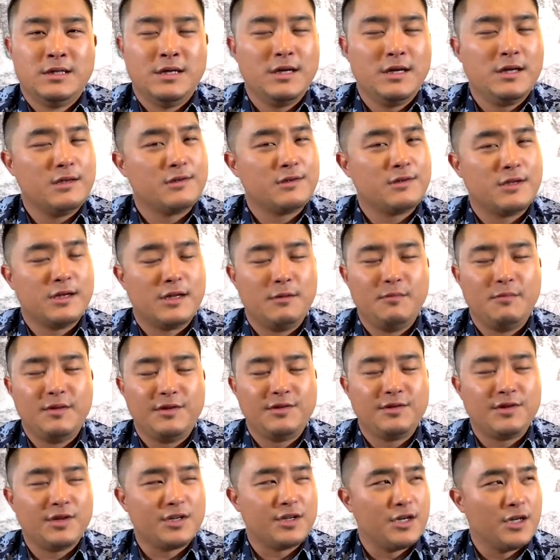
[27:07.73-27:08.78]
It's going to be
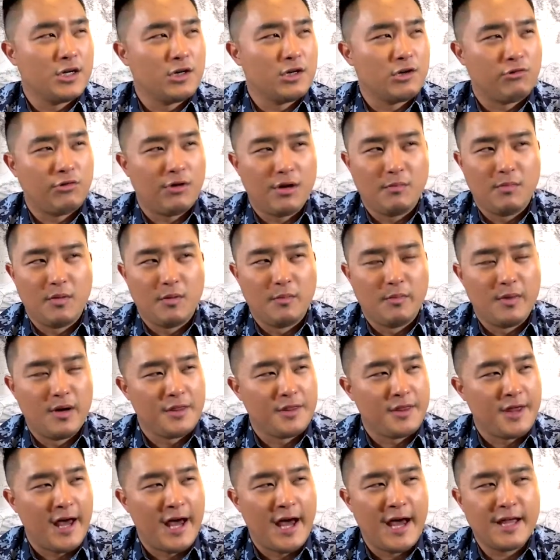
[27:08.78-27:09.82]
such an incredible month.
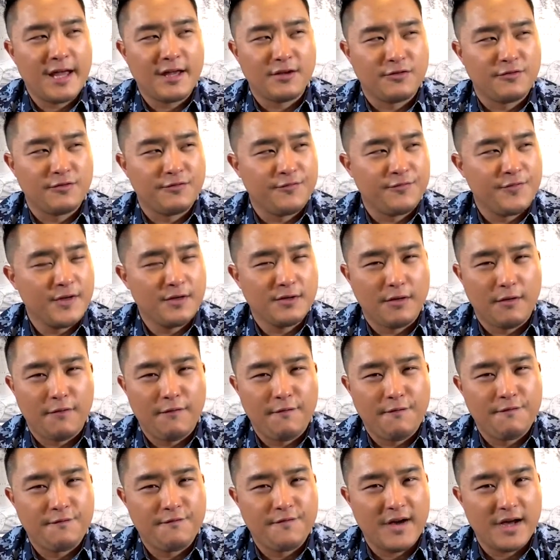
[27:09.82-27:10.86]
I just feel the
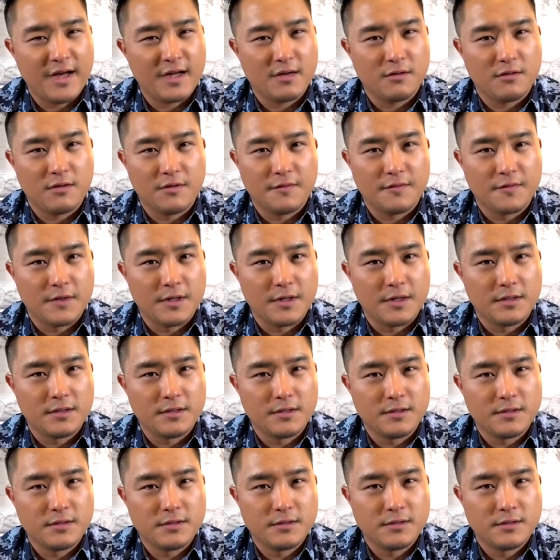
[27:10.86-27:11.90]
fire of
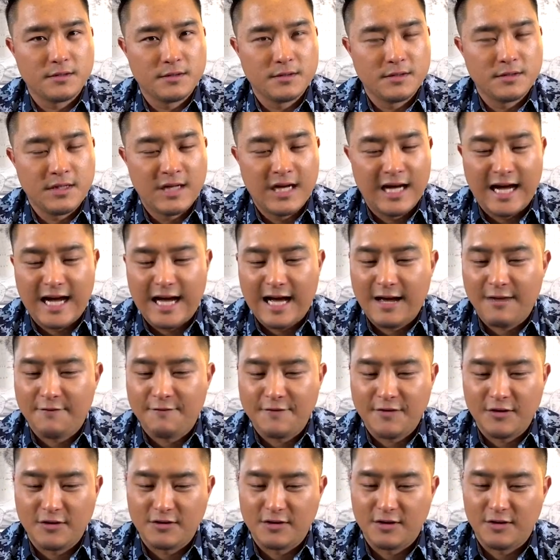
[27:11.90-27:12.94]
God. I
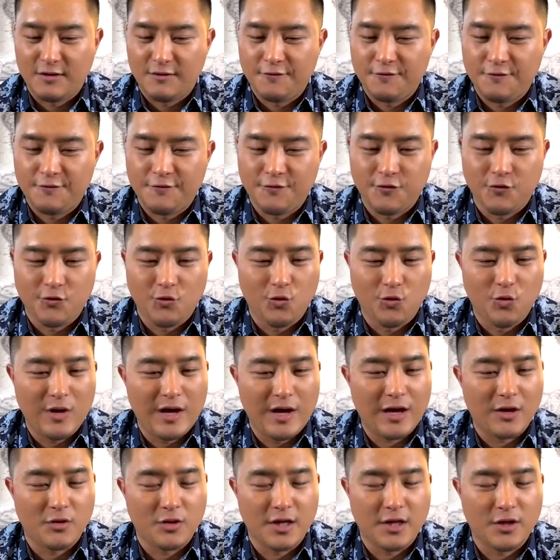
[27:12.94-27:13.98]
feel the
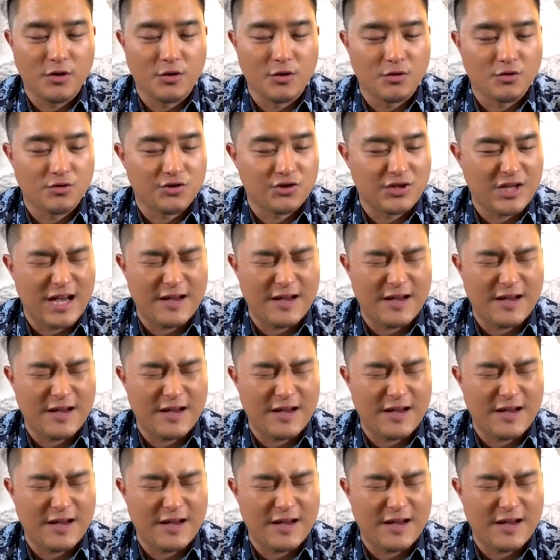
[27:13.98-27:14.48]
fuego de Dios.